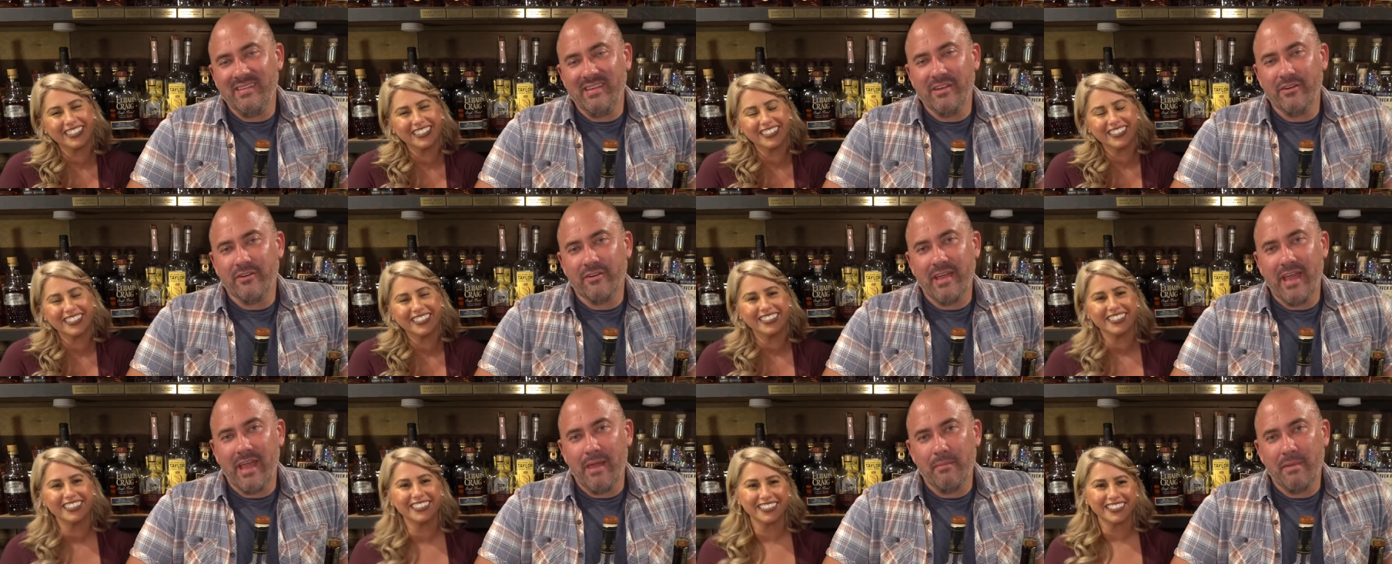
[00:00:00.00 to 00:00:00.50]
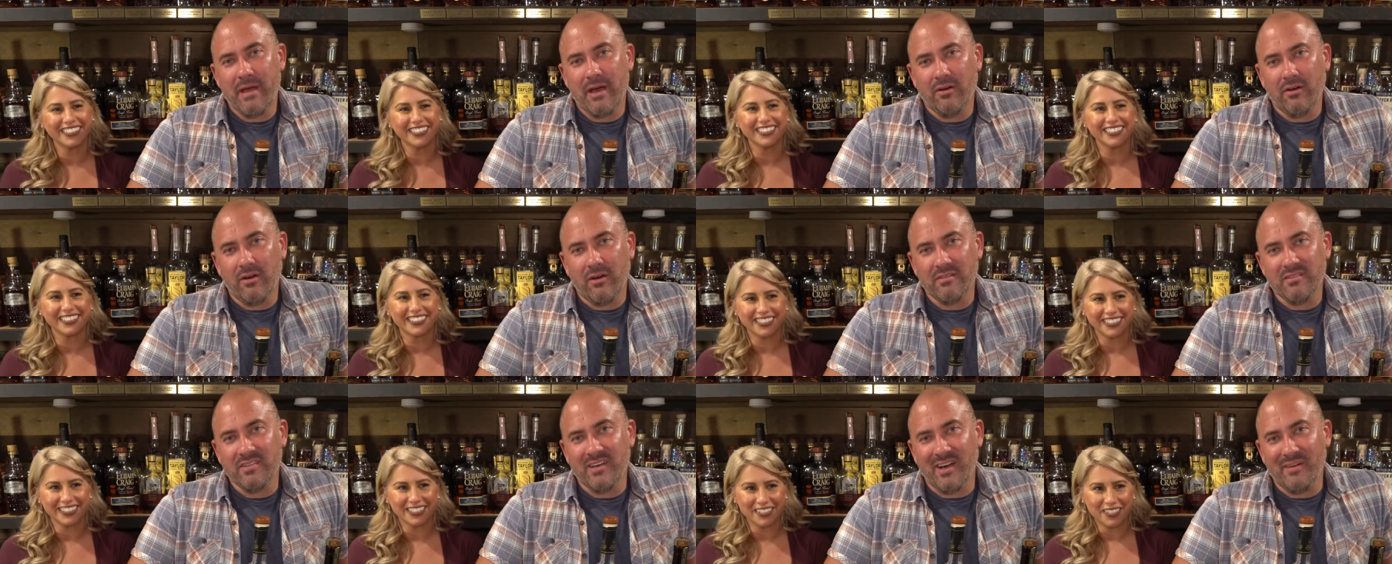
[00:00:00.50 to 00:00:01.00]
Speaker 1: year came out
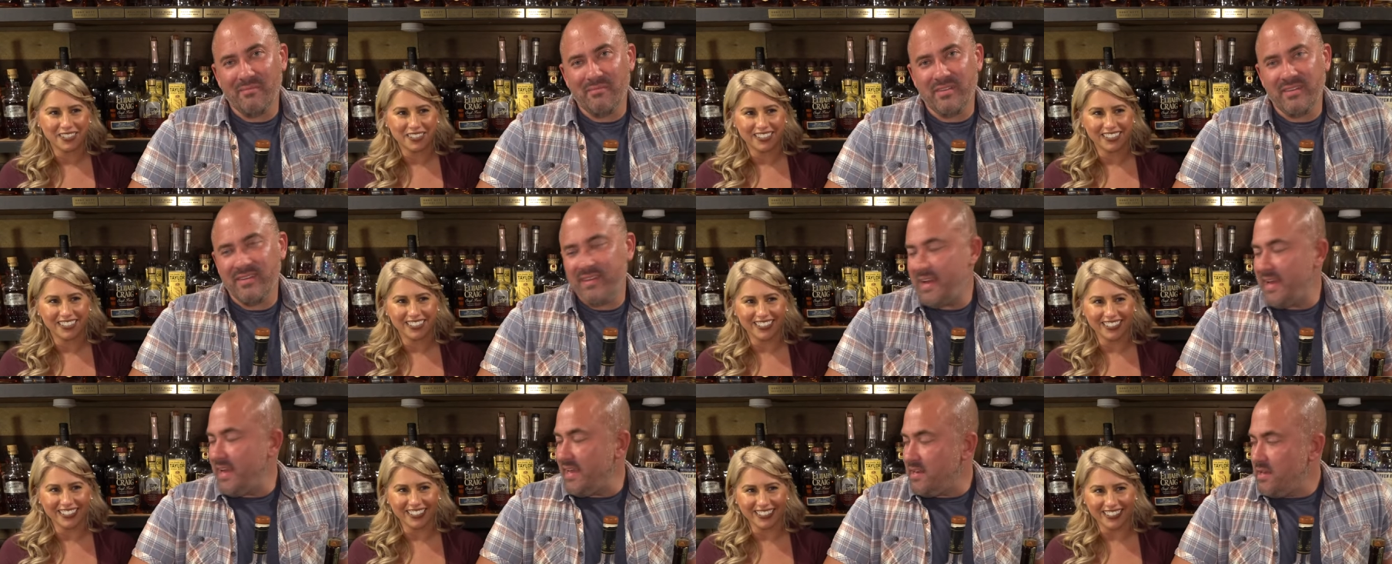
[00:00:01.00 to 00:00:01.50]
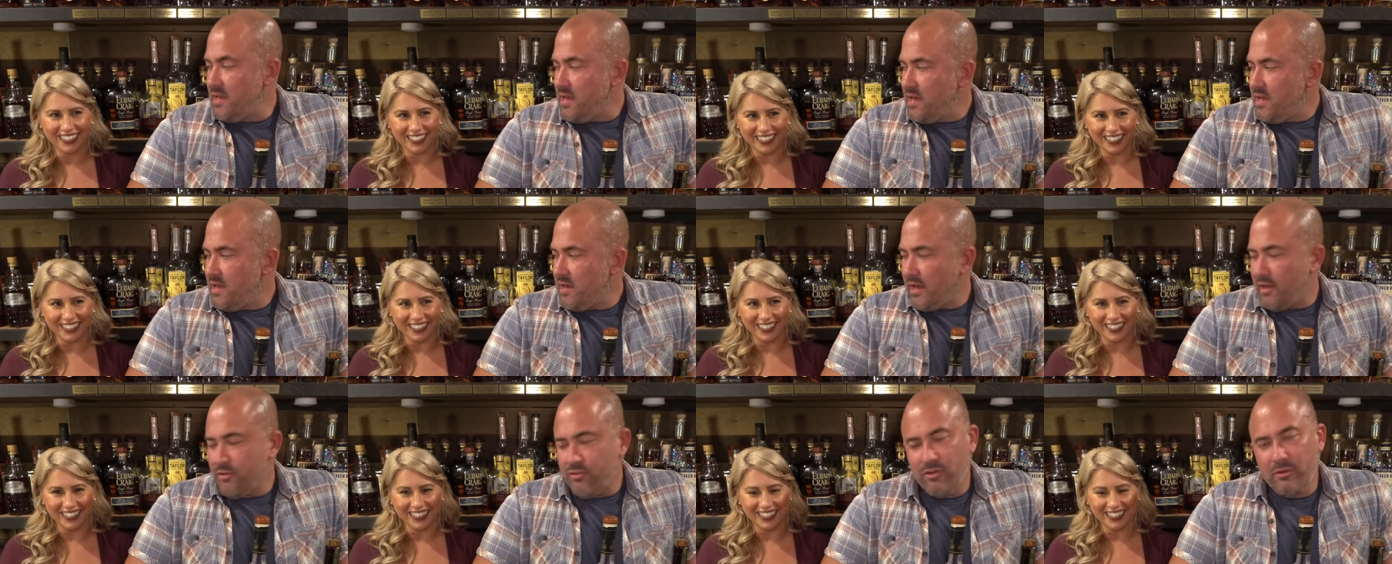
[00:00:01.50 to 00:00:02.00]
on top tonight.
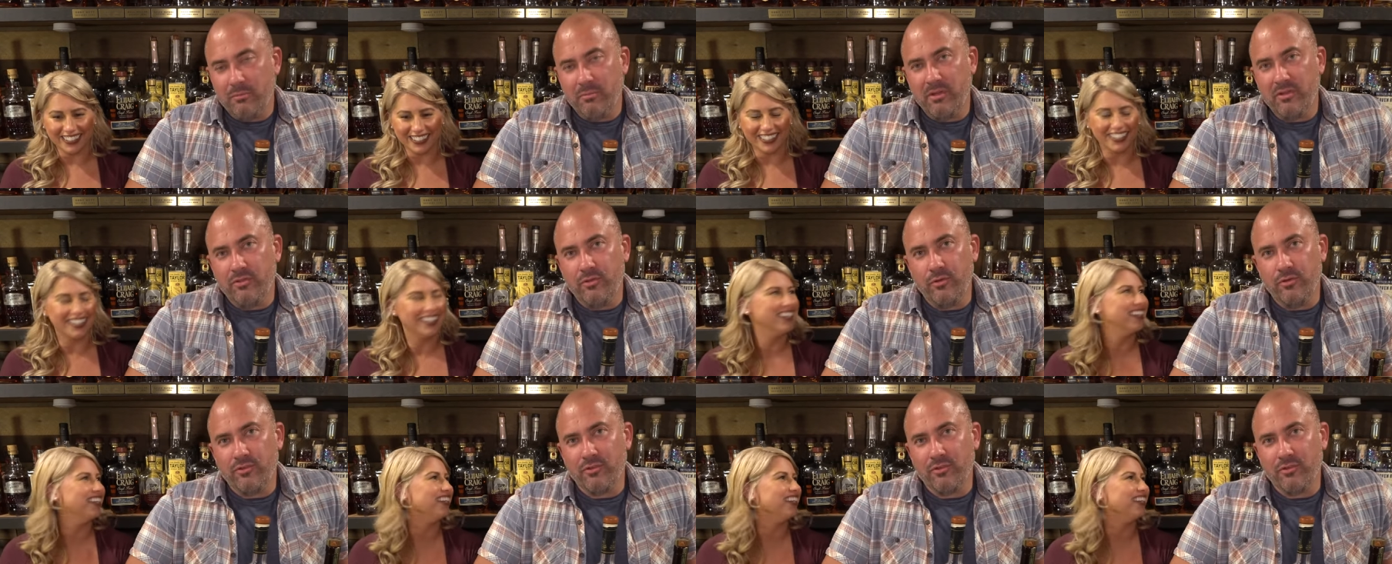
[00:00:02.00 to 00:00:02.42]
I shouldn't be too